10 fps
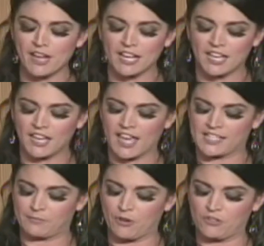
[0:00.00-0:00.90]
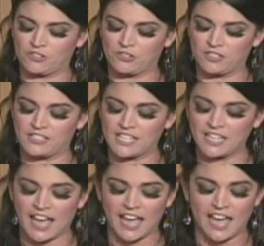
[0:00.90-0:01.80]
money as opposed to the
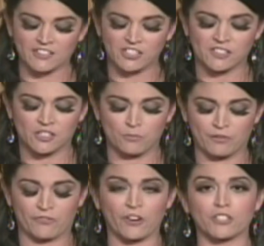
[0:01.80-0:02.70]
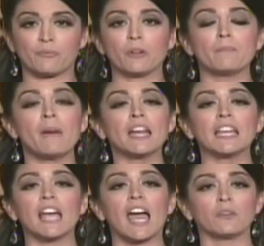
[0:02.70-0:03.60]
DEA agents who prefer to put
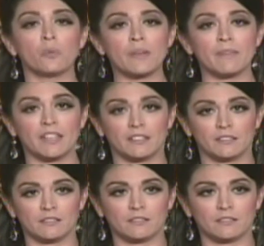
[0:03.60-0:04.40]
money on women.